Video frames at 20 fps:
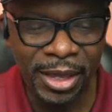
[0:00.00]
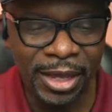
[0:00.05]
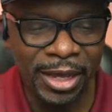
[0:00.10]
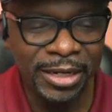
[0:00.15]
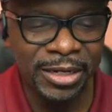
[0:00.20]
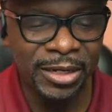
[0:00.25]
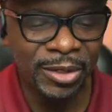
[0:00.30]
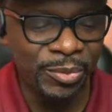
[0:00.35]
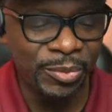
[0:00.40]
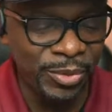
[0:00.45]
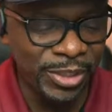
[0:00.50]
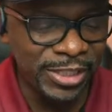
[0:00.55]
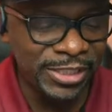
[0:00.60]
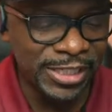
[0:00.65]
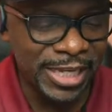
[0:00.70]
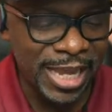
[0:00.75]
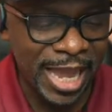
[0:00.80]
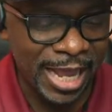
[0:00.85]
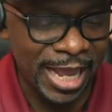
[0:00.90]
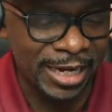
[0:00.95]
uh, the
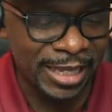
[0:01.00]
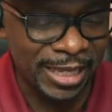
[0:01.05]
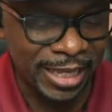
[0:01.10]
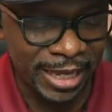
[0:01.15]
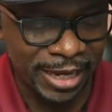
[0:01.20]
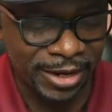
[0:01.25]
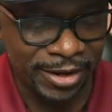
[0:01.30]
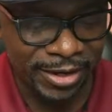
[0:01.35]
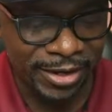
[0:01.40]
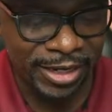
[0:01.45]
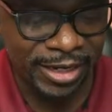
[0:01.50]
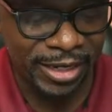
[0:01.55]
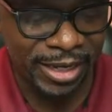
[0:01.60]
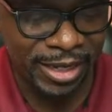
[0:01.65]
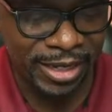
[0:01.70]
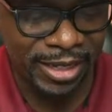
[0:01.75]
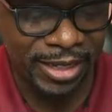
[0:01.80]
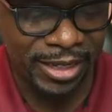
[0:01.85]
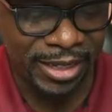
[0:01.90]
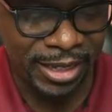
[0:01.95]
Louisiana
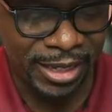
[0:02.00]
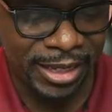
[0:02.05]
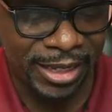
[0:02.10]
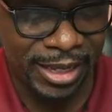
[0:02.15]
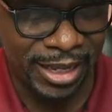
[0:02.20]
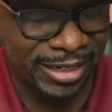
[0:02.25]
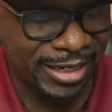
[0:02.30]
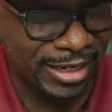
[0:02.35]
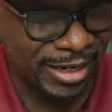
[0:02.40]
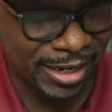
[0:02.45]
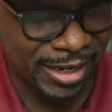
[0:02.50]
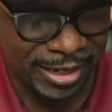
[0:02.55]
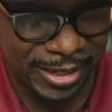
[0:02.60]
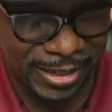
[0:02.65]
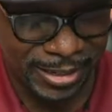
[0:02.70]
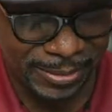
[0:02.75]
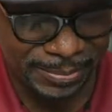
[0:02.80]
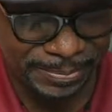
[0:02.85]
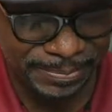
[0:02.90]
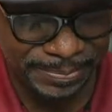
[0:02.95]
area, uh,
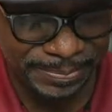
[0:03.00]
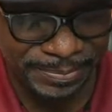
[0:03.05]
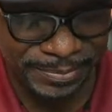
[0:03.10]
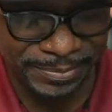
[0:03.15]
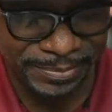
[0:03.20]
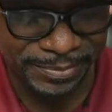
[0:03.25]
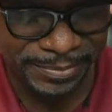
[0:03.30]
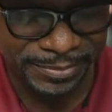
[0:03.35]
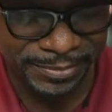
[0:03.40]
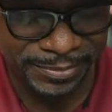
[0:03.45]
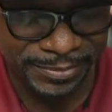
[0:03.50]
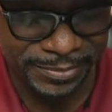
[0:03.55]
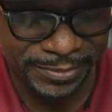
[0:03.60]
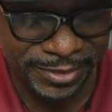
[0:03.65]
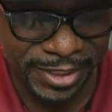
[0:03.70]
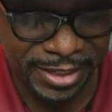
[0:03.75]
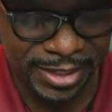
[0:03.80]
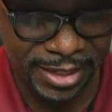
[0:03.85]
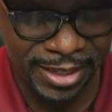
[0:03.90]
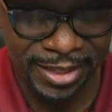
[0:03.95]
um,
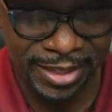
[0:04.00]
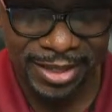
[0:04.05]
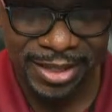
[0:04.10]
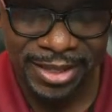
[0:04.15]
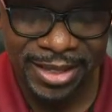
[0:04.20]
uh,